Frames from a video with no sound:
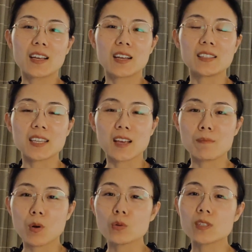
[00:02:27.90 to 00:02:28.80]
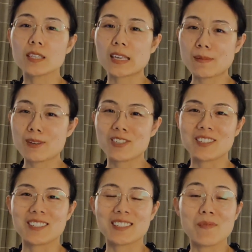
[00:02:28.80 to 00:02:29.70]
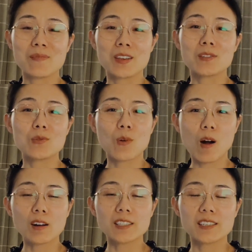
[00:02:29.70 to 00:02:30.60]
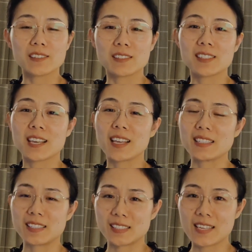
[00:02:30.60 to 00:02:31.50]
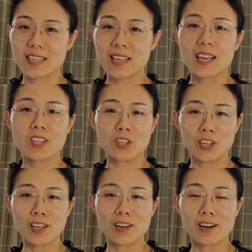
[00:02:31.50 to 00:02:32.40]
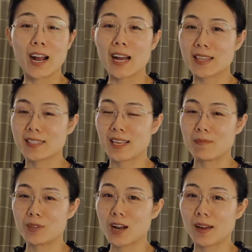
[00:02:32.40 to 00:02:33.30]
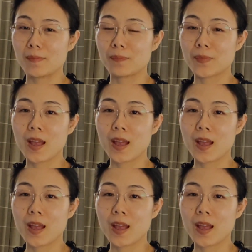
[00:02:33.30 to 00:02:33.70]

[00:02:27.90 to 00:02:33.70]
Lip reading: contain mostly images, then your audience can see and hear at the same time.